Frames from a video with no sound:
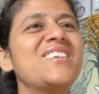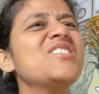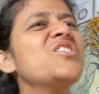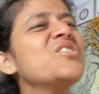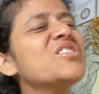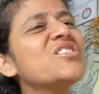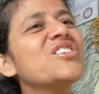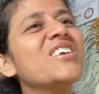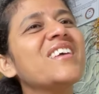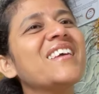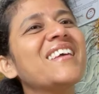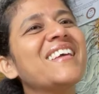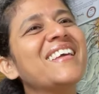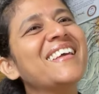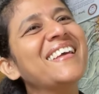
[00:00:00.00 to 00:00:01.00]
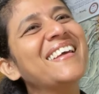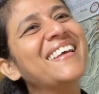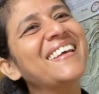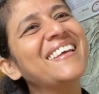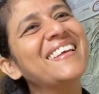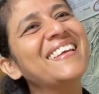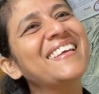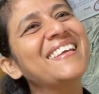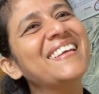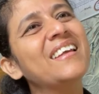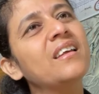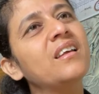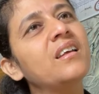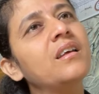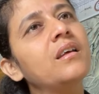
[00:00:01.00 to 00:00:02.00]
Crying is good. It's part
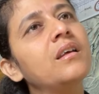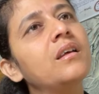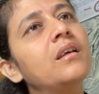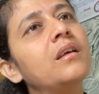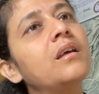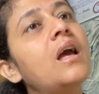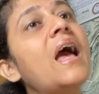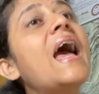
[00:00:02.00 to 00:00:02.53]
of the waste.